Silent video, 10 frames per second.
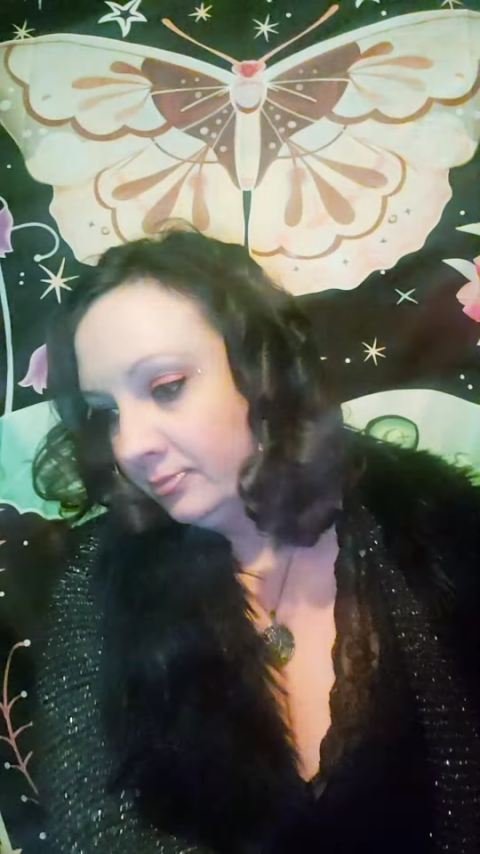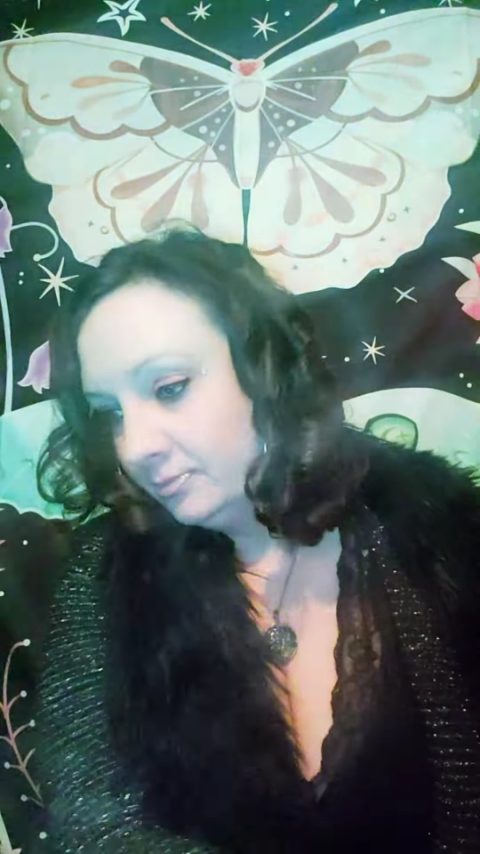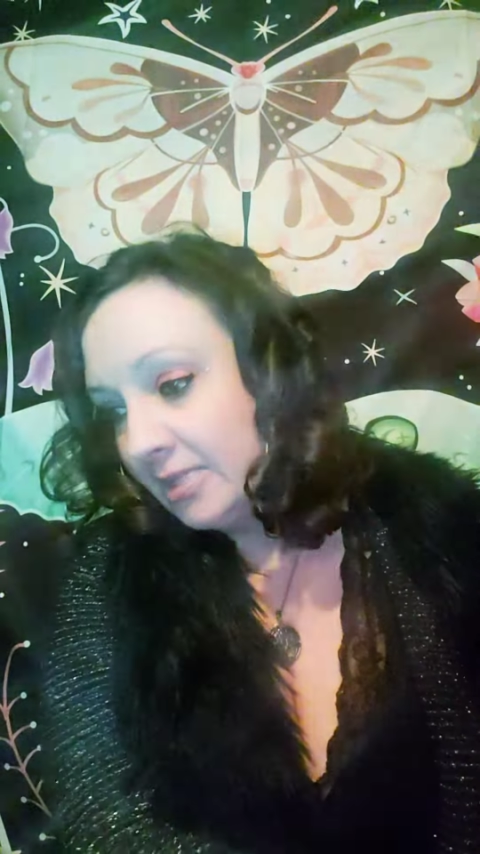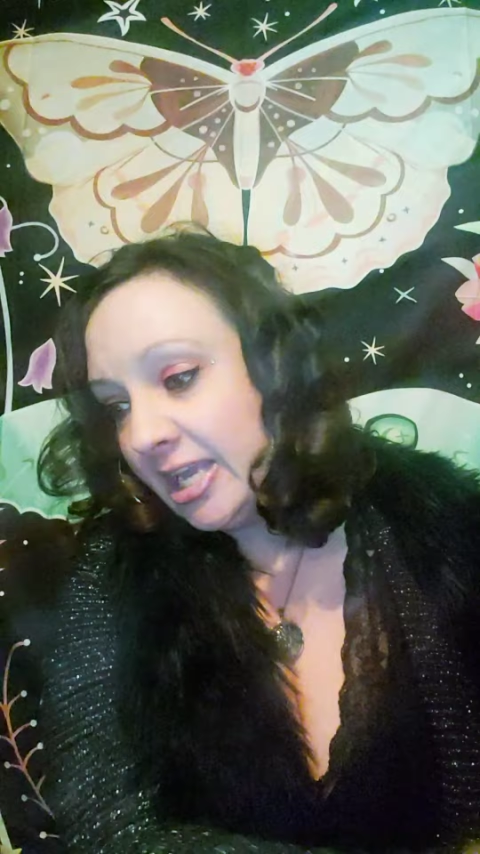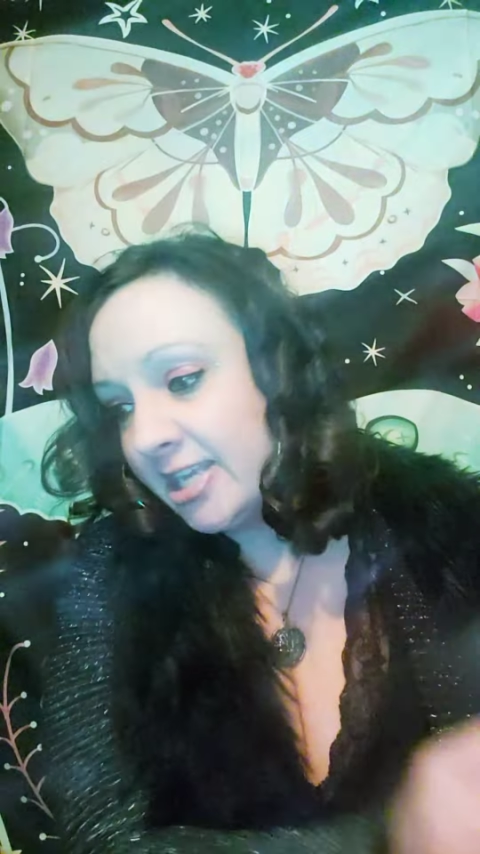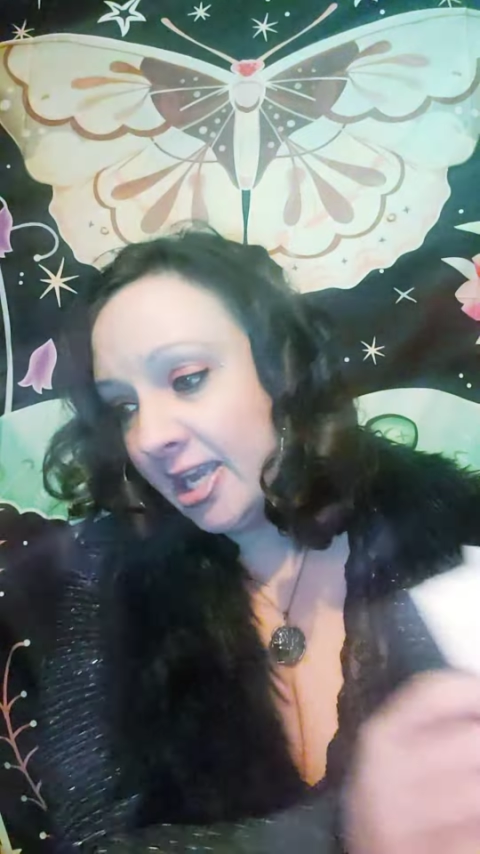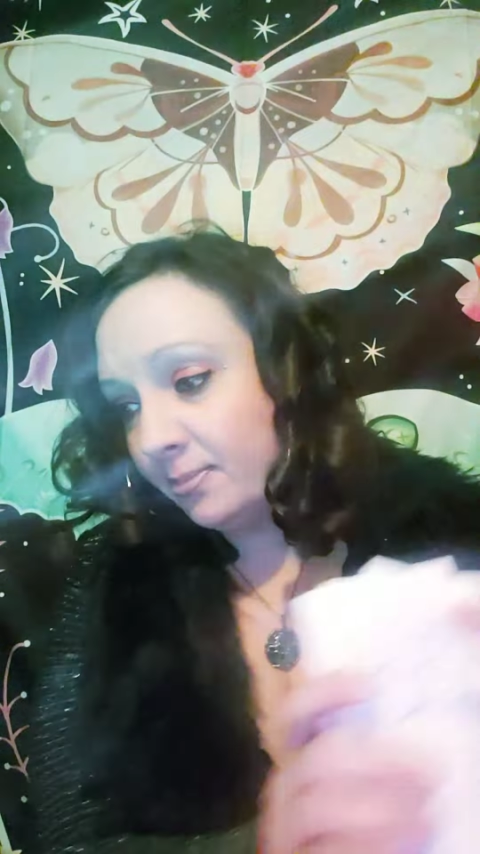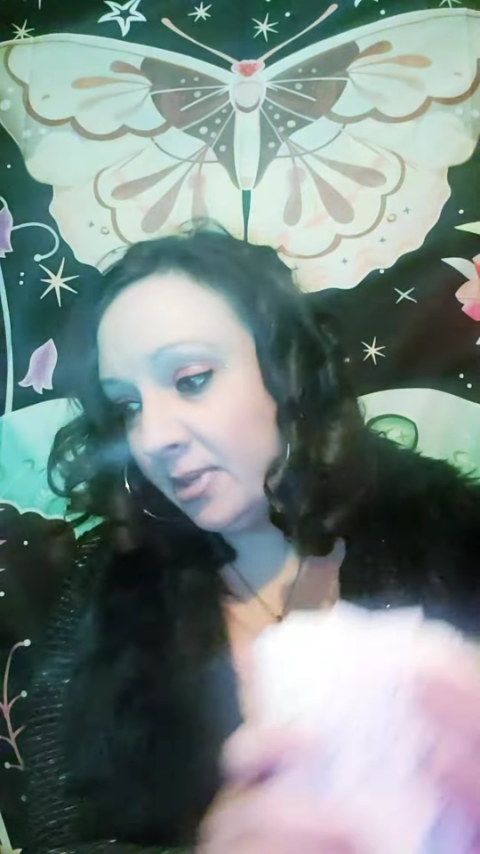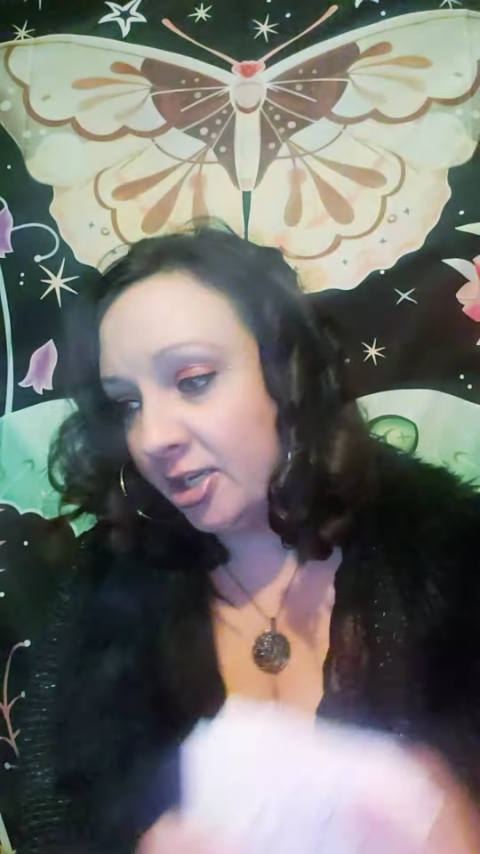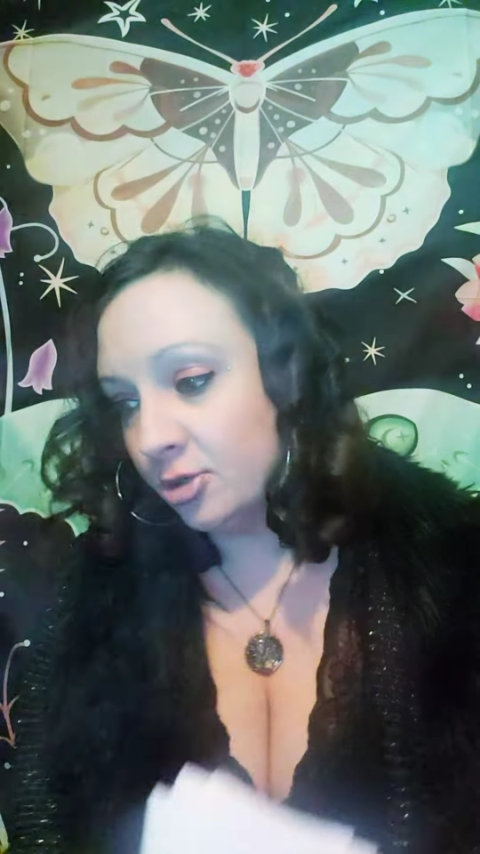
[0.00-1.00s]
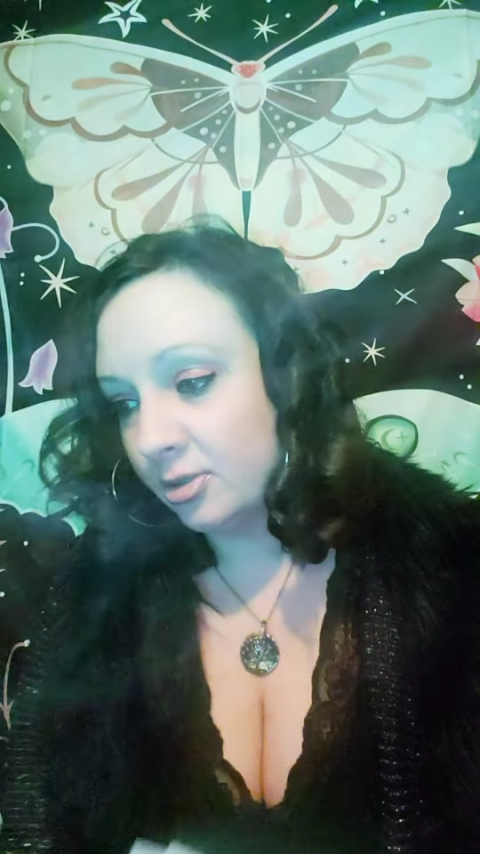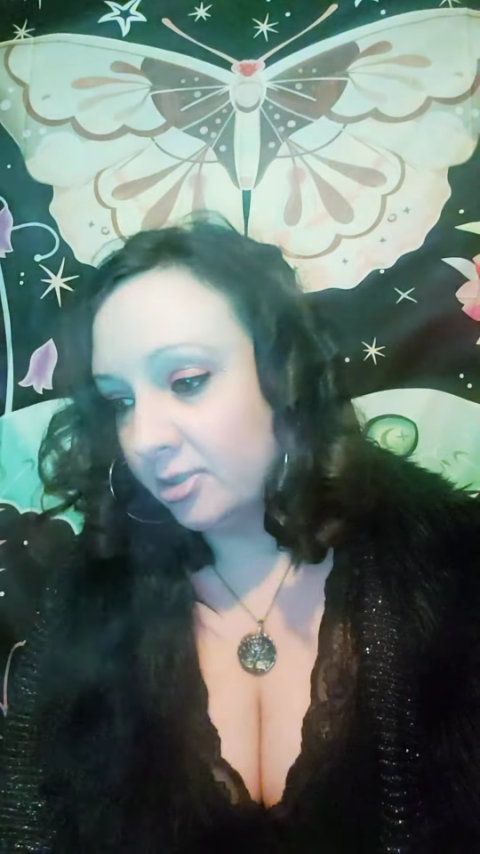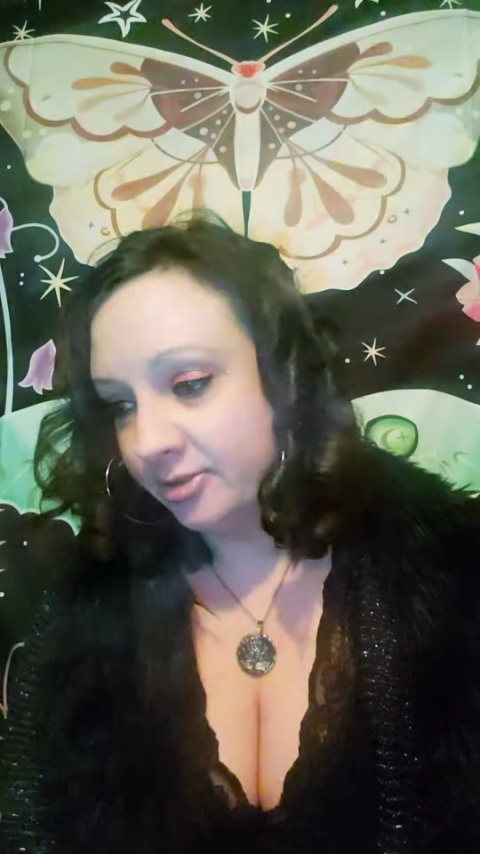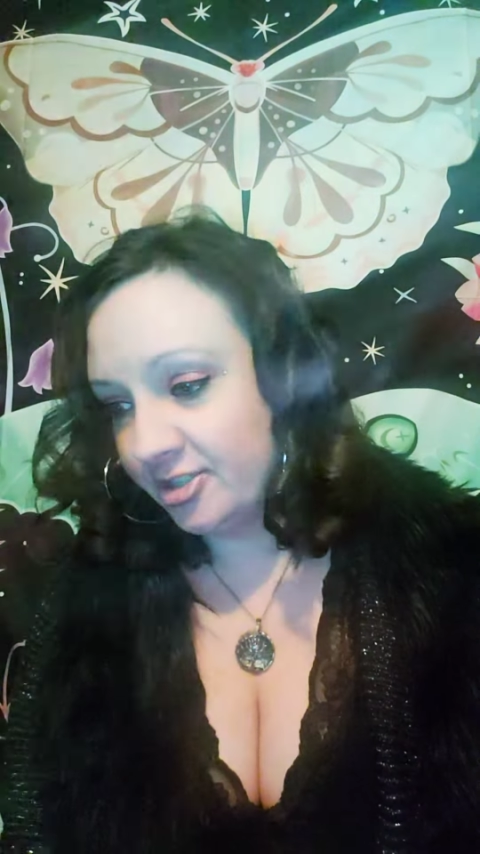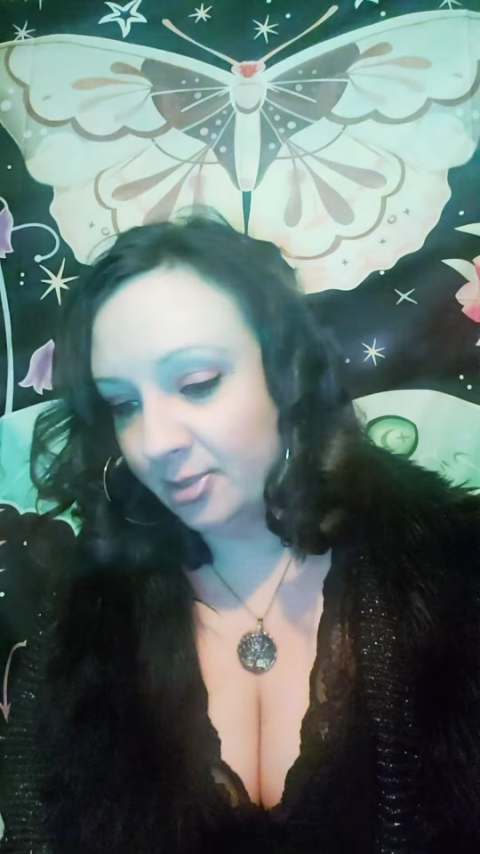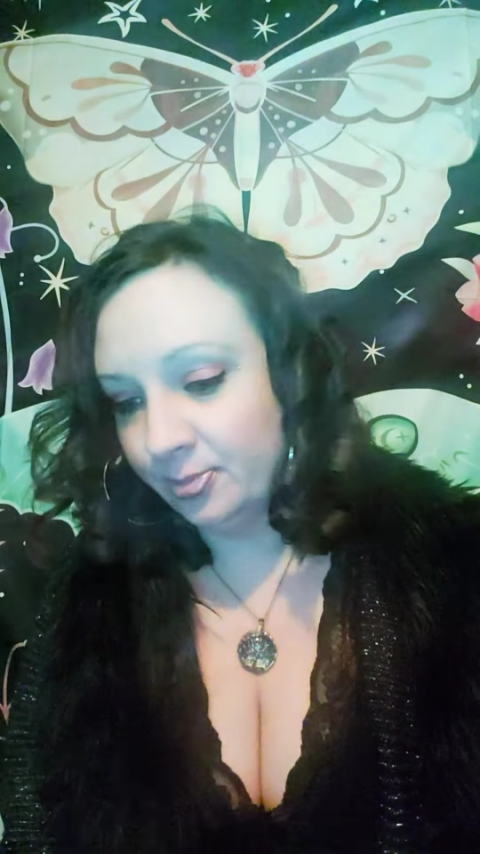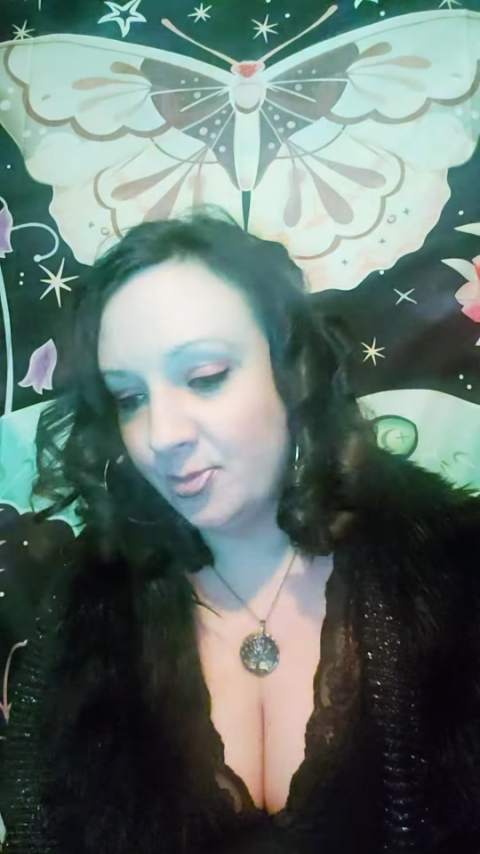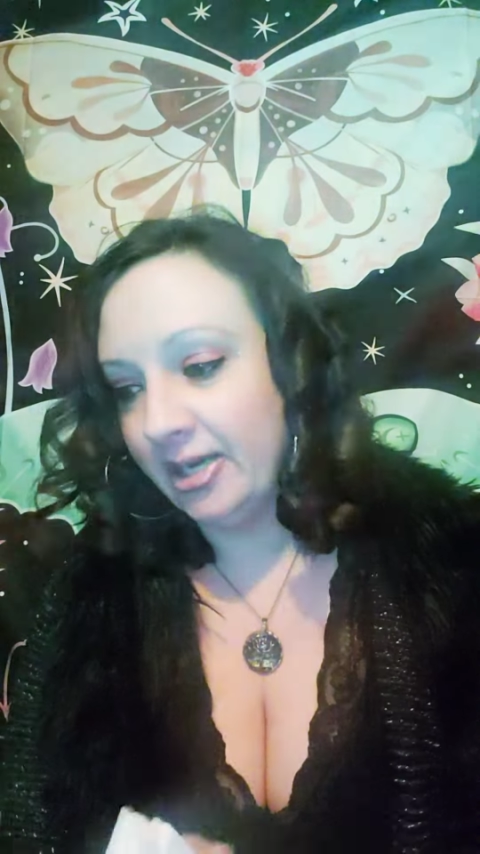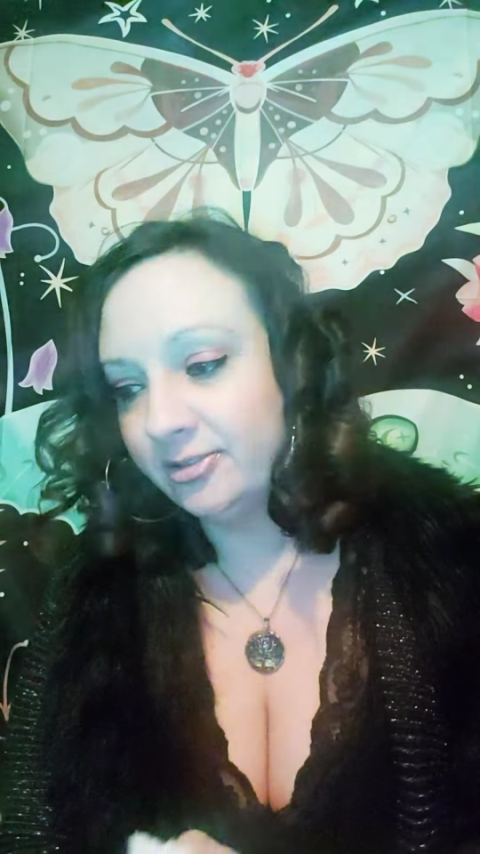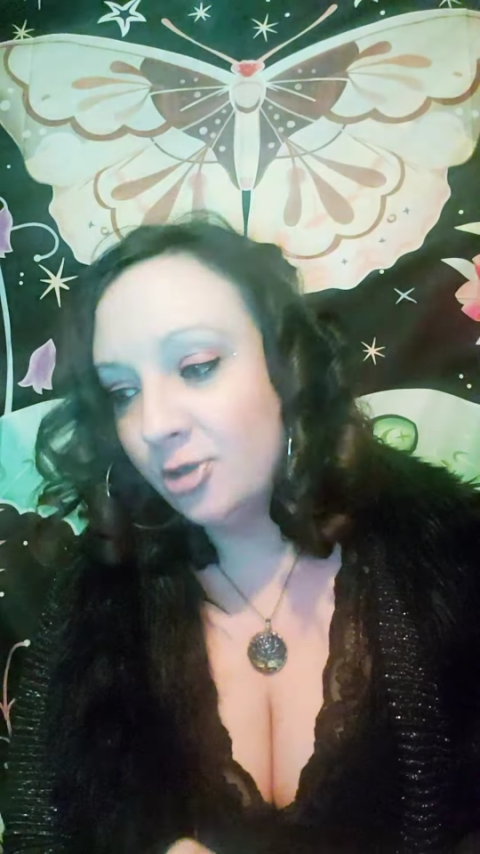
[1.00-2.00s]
They can't be your Superman.